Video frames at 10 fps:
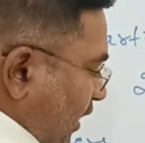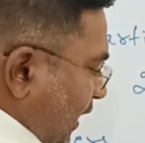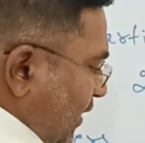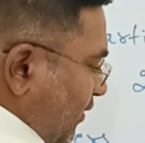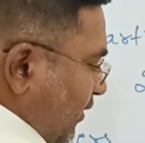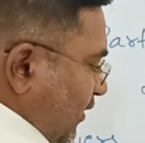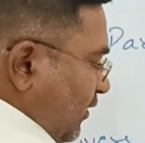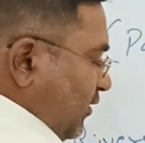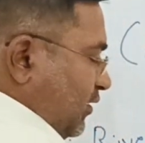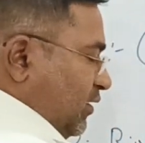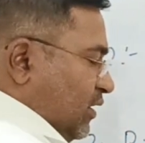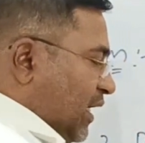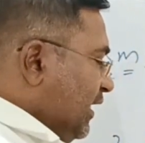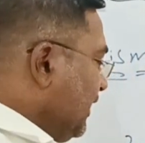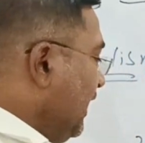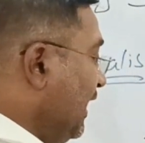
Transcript: Okay, right?